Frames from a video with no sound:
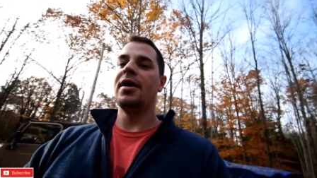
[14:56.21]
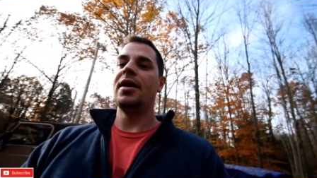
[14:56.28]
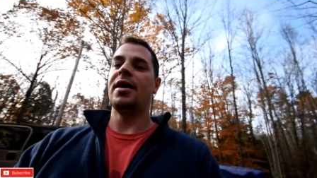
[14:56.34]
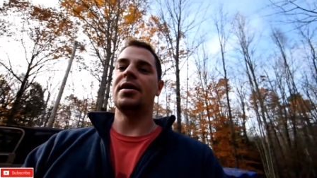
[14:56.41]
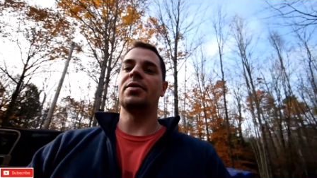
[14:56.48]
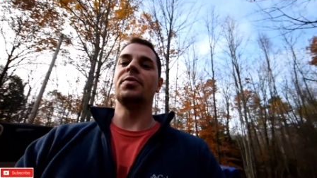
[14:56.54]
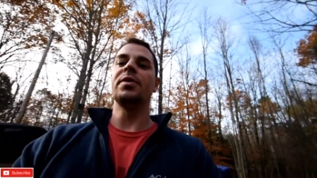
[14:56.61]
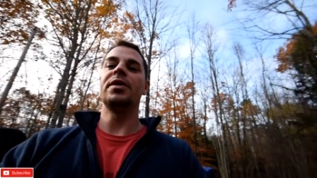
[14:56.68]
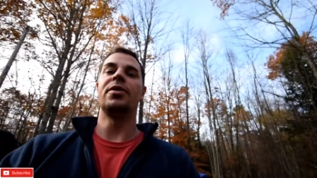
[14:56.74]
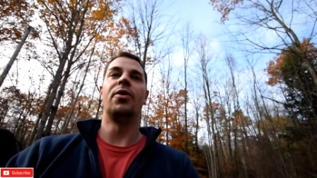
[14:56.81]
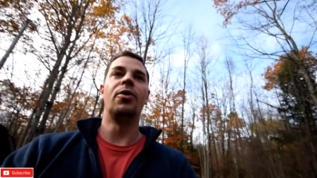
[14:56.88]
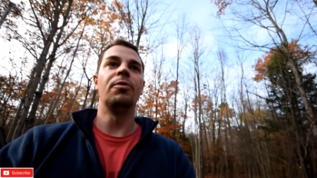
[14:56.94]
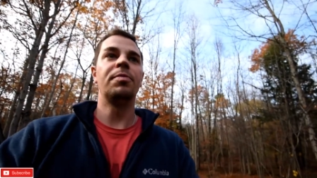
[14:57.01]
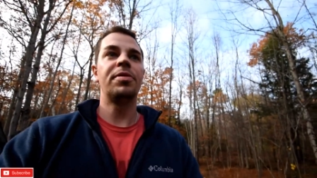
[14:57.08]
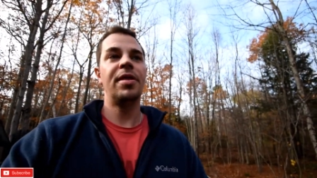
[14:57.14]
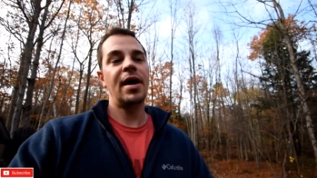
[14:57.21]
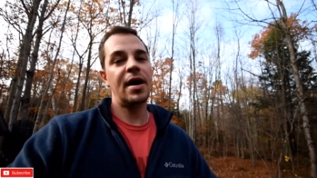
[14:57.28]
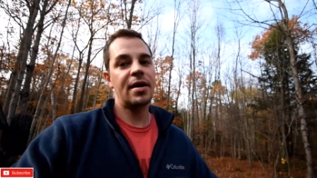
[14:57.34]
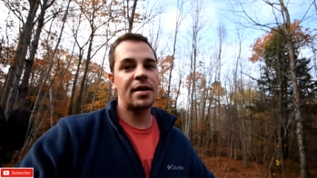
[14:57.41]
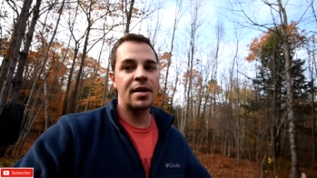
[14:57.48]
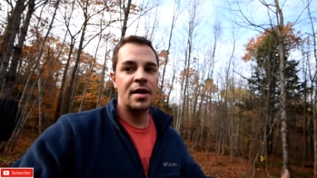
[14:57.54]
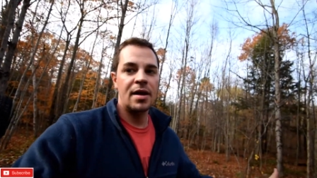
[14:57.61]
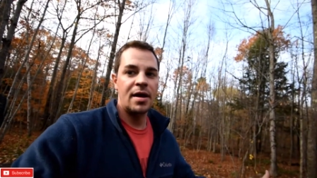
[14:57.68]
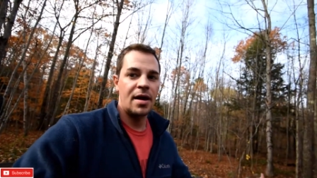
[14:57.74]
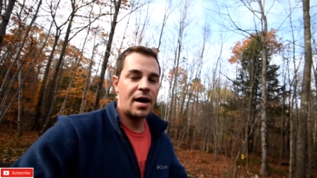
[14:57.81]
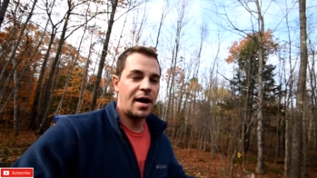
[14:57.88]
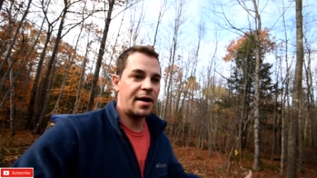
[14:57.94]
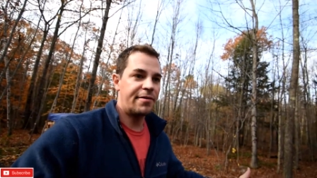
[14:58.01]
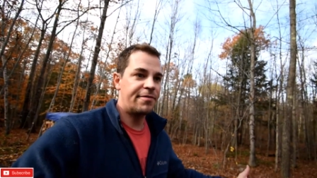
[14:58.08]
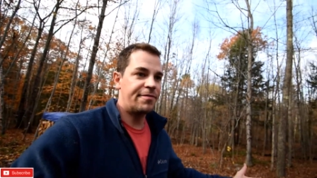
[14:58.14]
And I really hope that
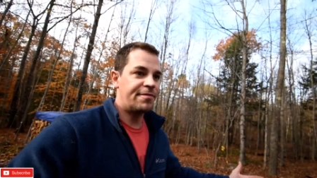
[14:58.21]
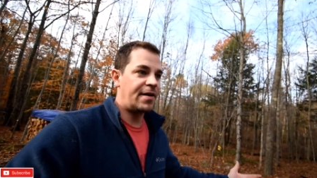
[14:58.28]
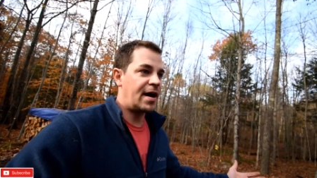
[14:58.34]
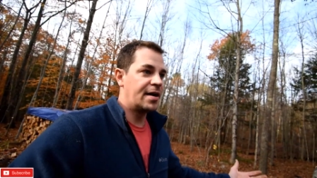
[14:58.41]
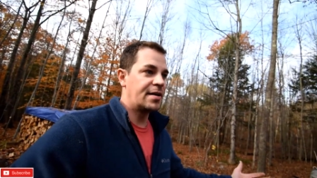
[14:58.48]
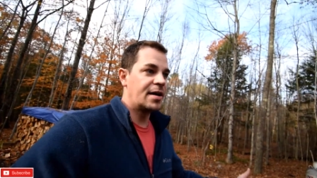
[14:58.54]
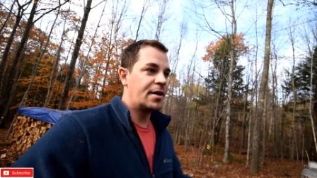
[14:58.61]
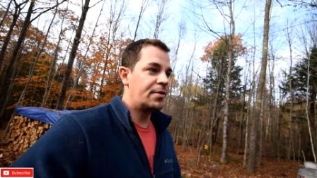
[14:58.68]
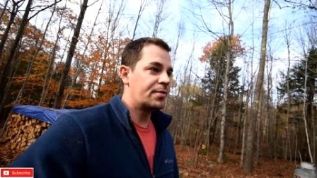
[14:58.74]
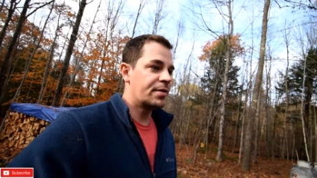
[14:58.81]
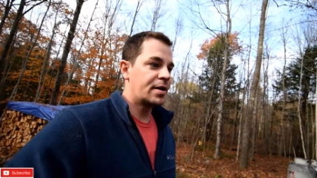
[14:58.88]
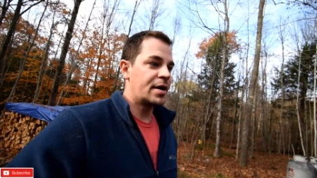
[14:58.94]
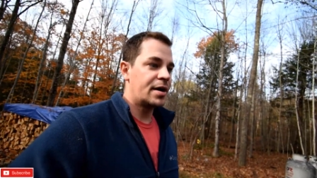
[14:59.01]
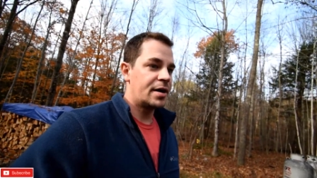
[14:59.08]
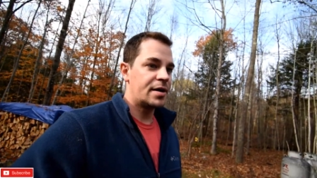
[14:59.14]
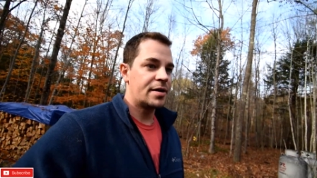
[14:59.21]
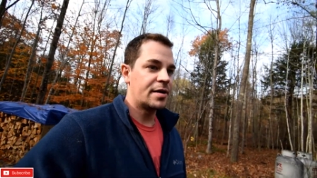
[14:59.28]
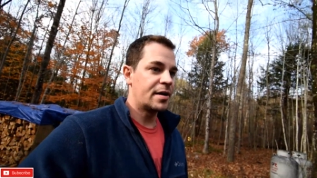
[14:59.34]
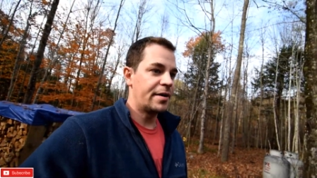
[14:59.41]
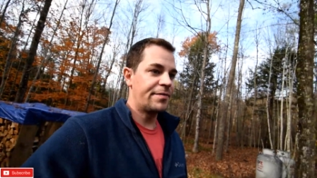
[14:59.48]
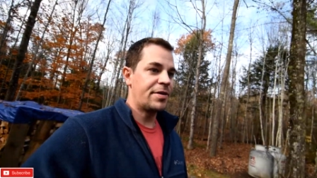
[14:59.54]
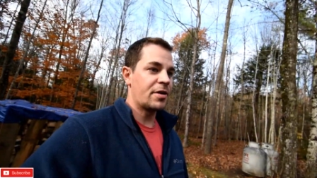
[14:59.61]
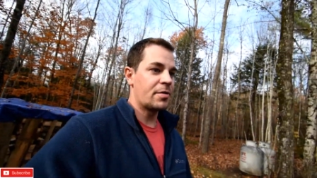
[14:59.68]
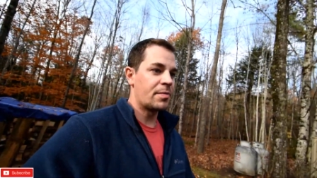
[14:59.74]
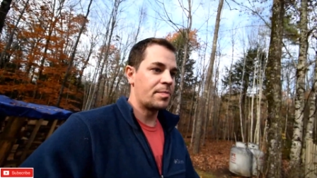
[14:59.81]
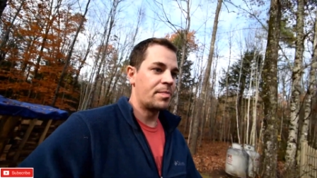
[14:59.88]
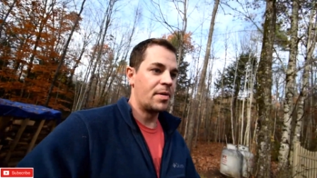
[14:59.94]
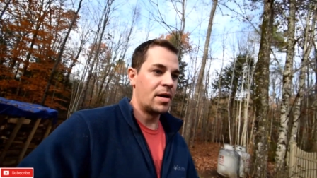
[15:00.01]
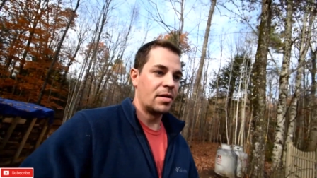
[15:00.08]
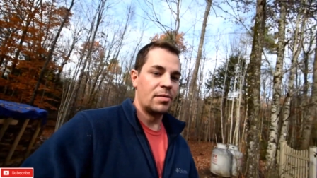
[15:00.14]
I find out uh, if they're
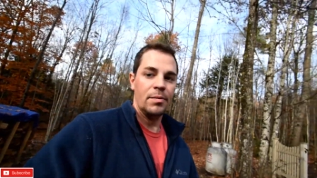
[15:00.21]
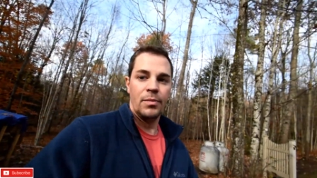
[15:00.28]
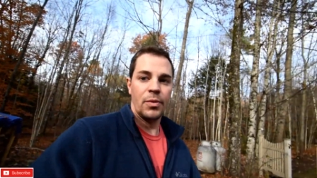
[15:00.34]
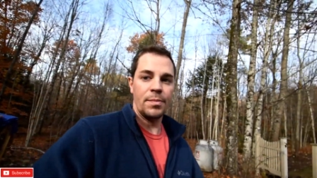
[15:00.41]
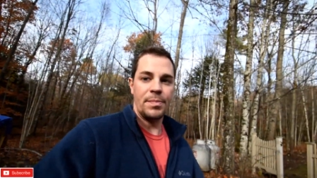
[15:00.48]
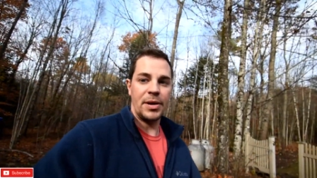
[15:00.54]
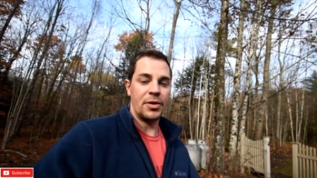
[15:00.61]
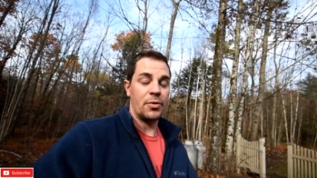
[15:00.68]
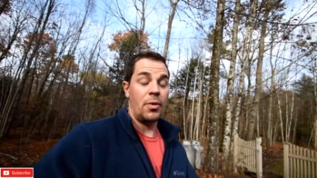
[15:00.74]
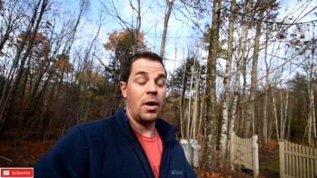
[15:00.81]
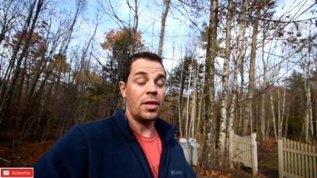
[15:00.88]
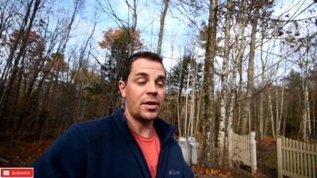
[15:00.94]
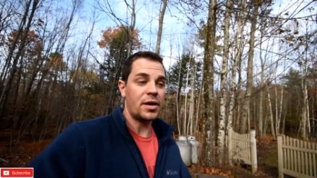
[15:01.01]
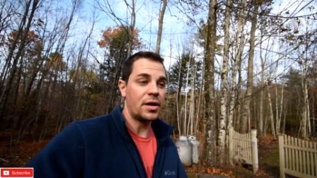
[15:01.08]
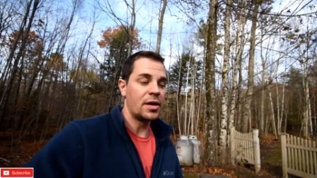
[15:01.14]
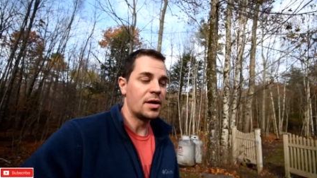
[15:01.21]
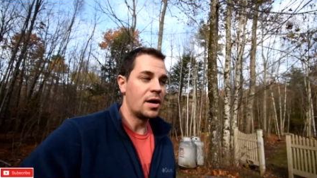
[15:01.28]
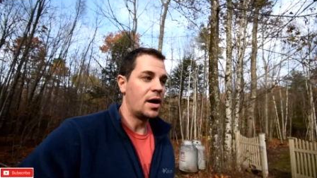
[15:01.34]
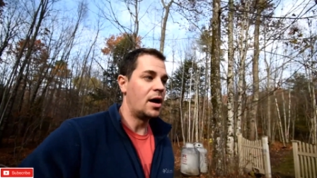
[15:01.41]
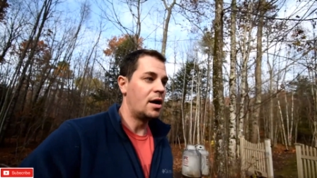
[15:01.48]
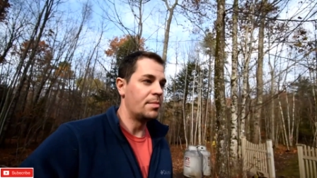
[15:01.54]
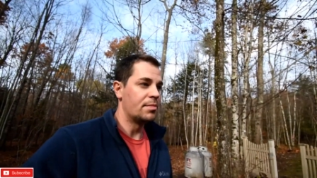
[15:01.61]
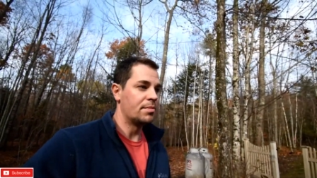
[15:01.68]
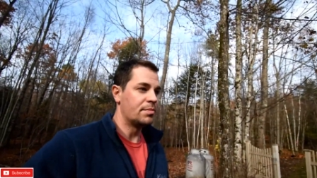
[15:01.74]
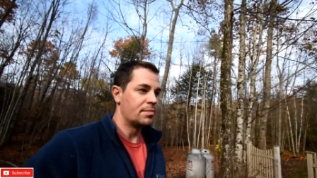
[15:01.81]
uh, more better quality, um,